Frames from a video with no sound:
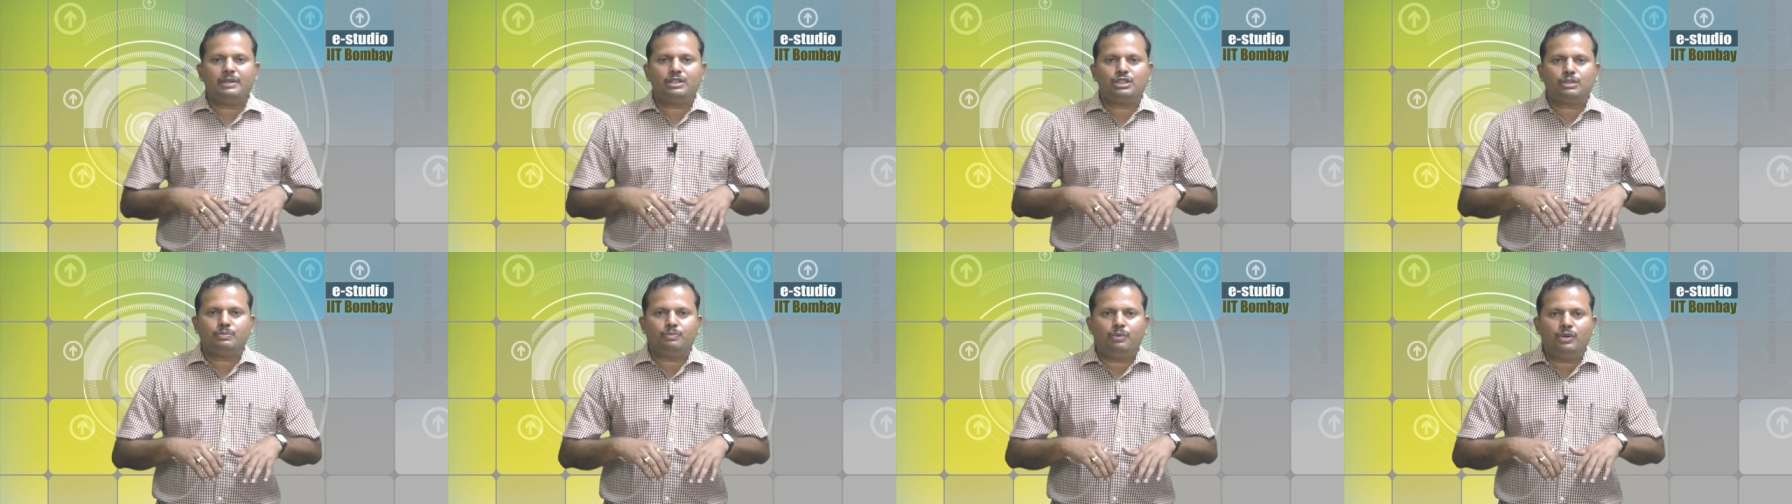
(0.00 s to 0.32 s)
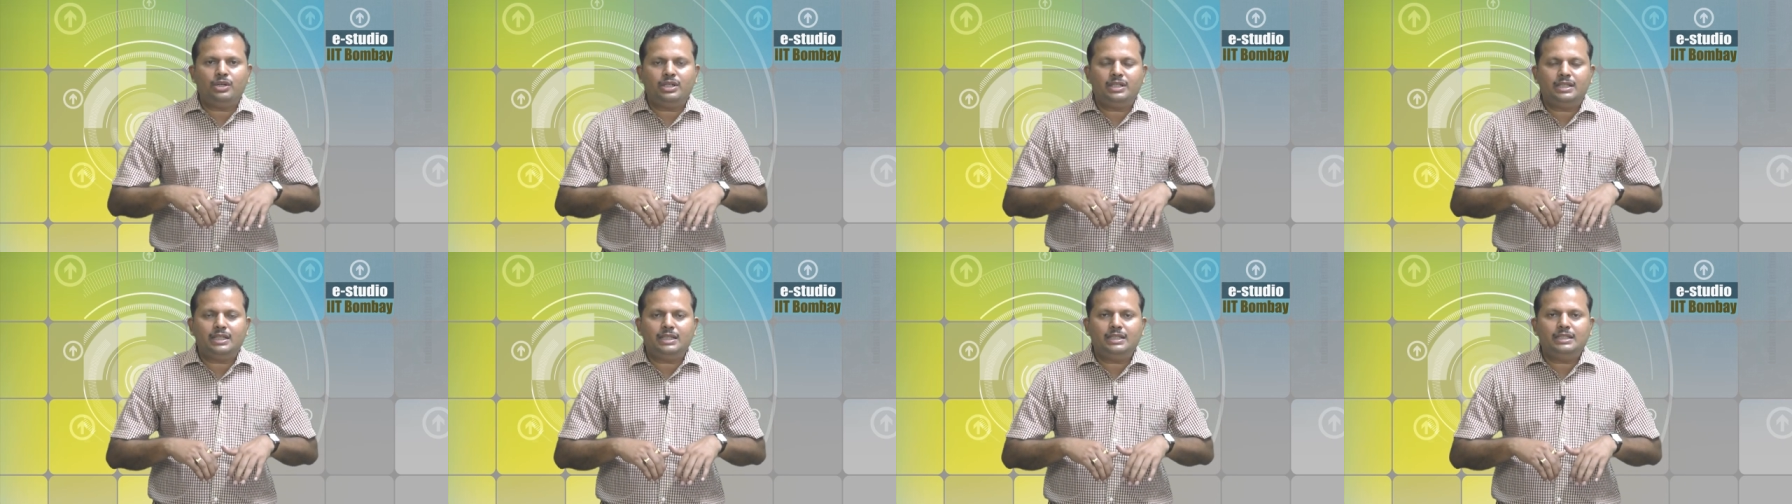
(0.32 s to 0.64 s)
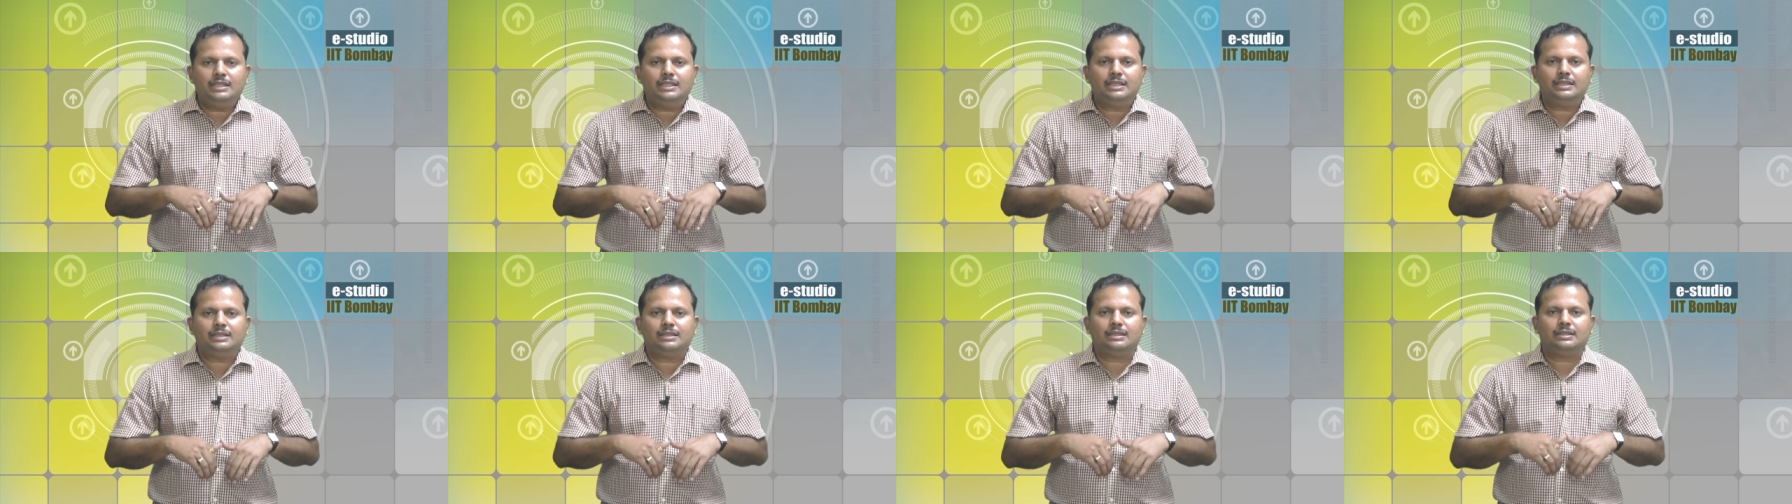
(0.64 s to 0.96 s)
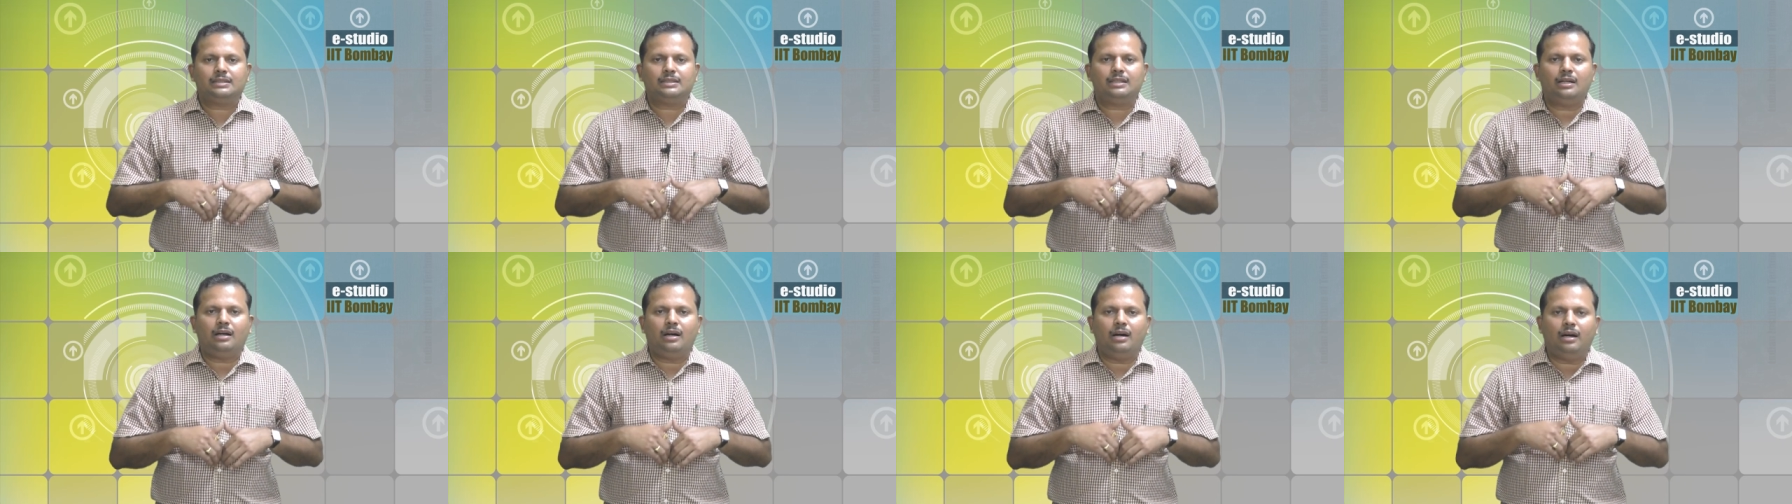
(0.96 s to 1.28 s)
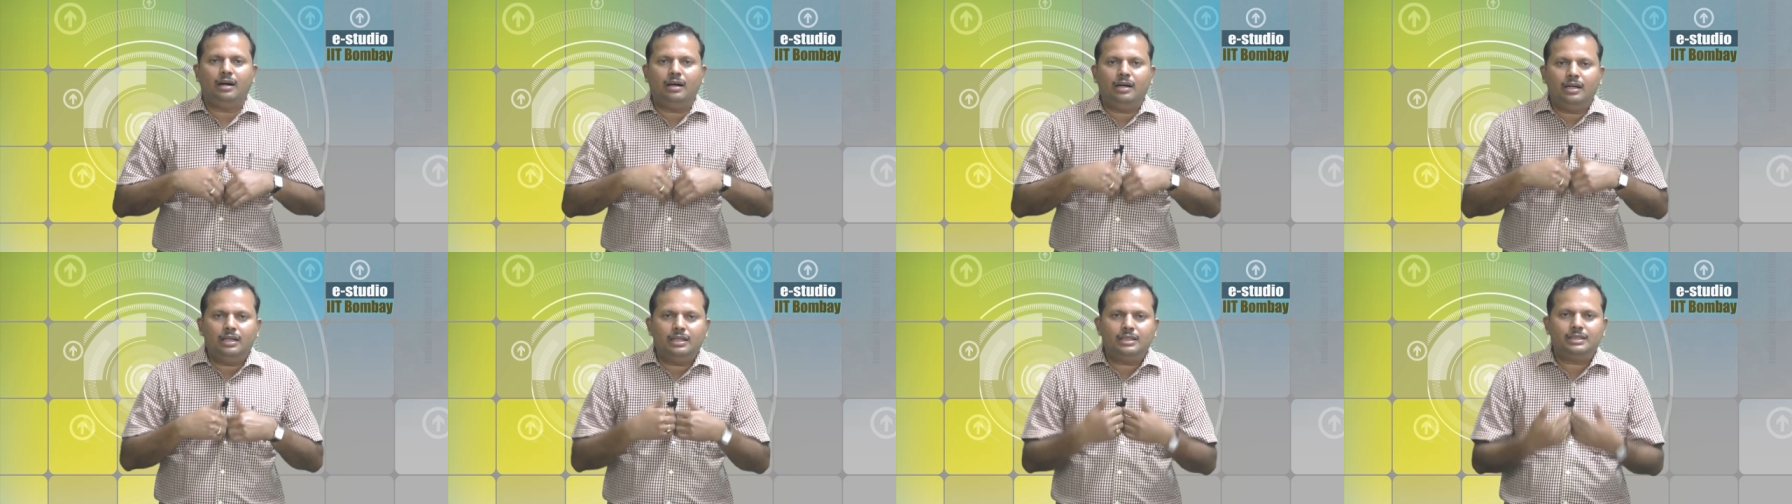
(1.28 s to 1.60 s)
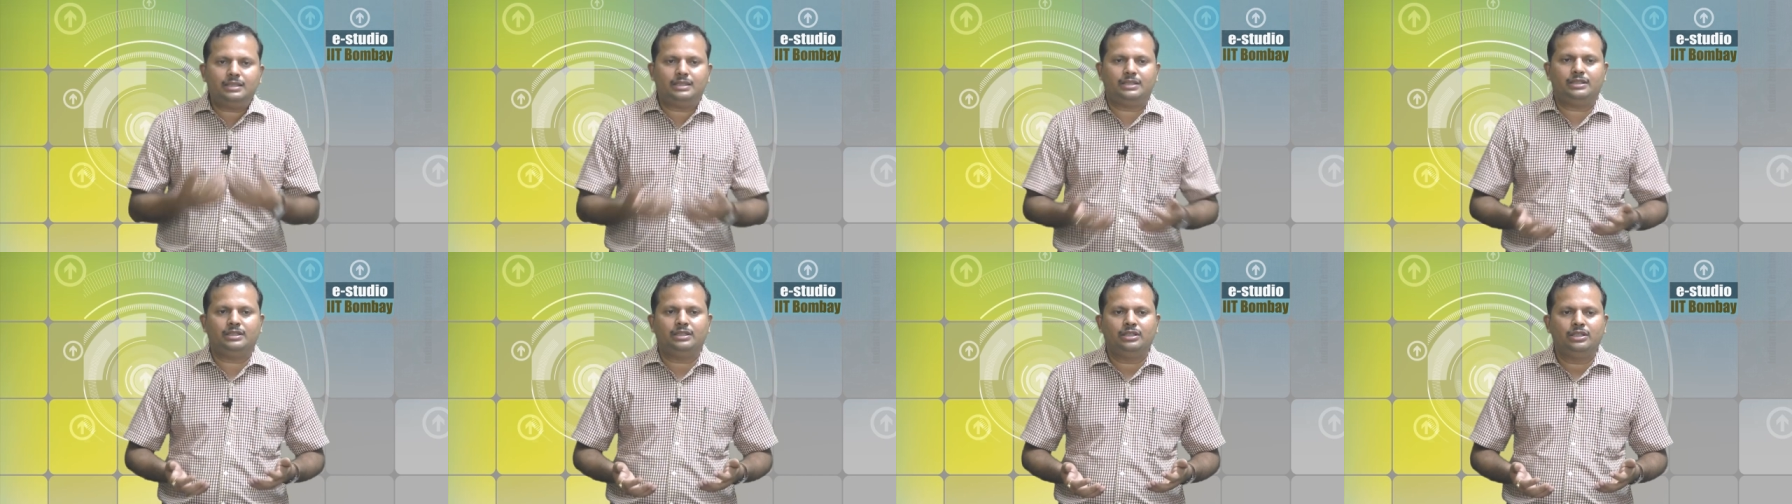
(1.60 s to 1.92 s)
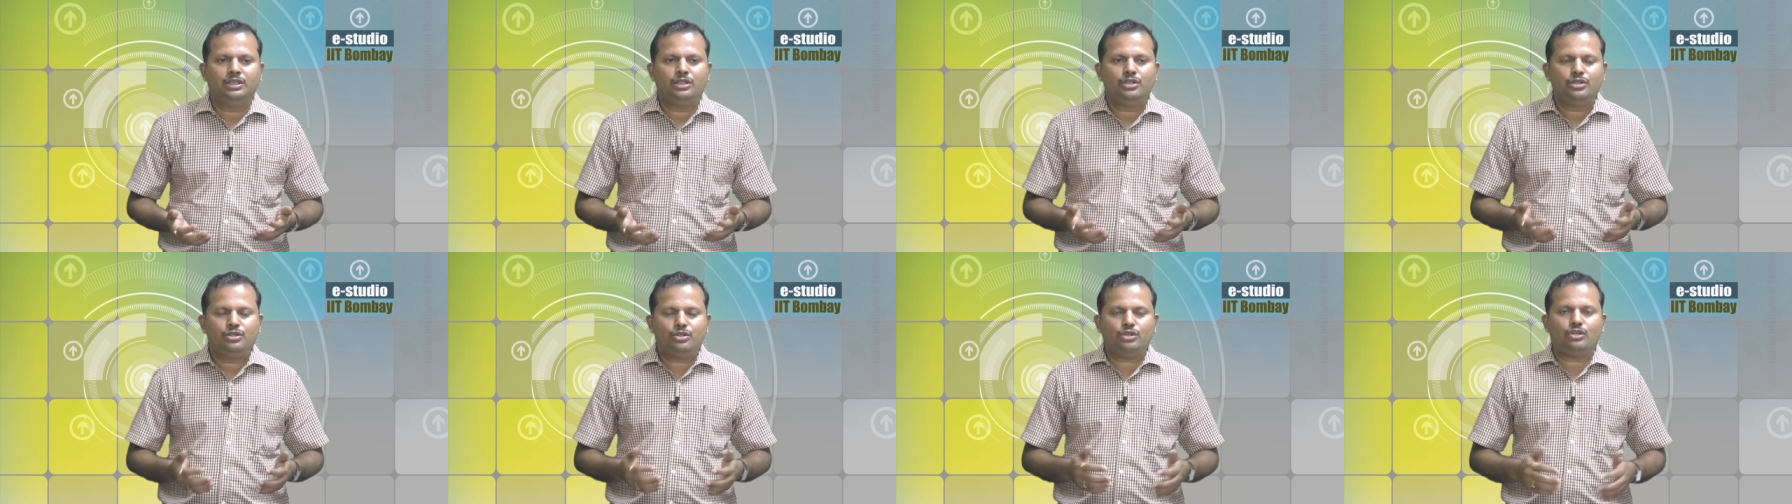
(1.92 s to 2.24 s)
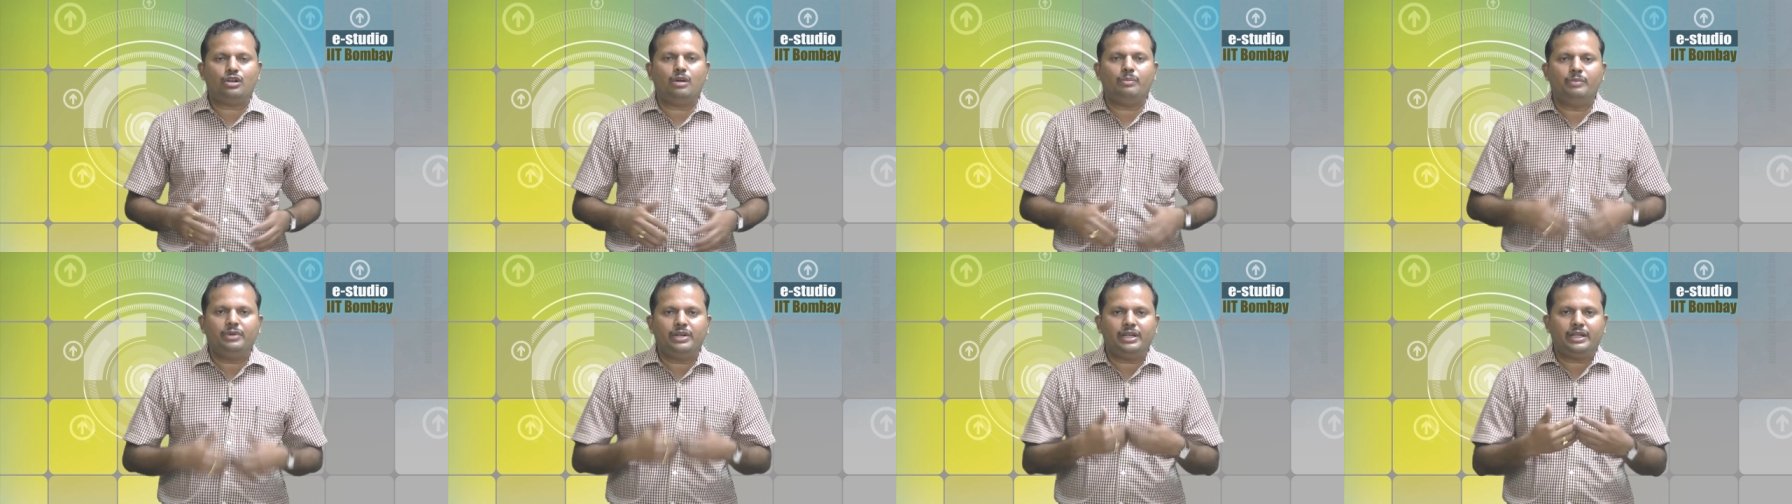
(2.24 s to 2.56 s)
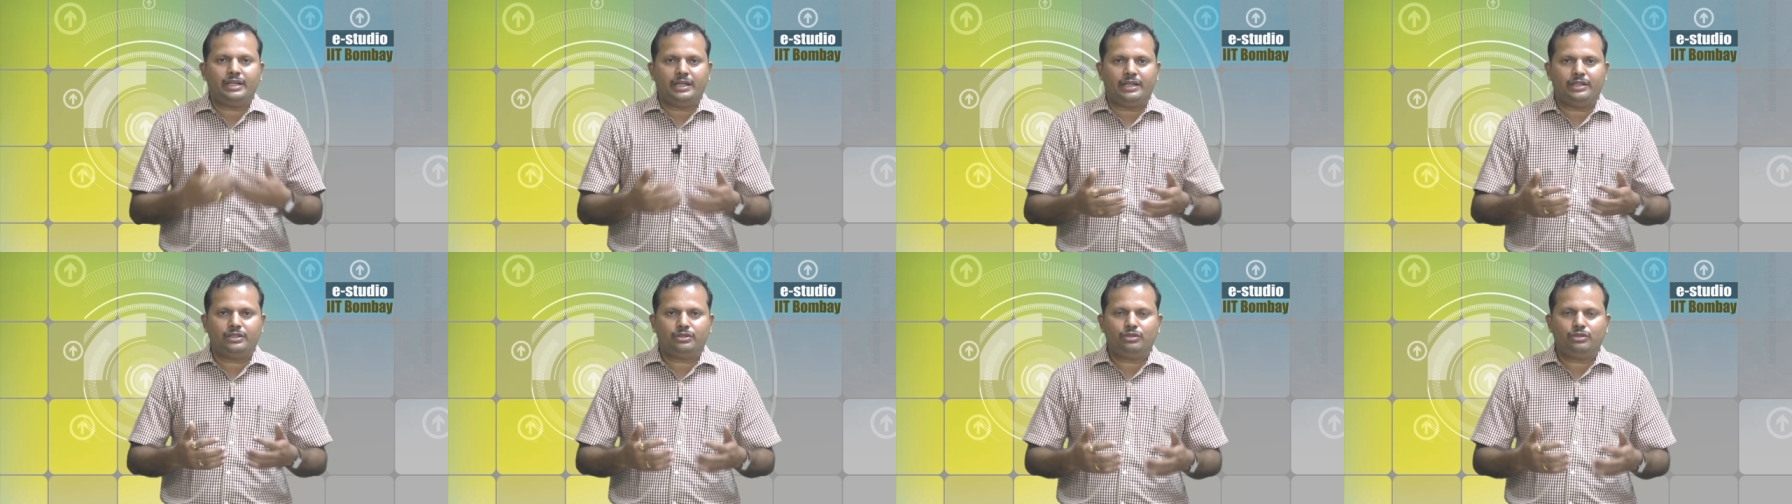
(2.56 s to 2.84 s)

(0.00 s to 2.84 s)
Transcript: spontaneous urge to communicate.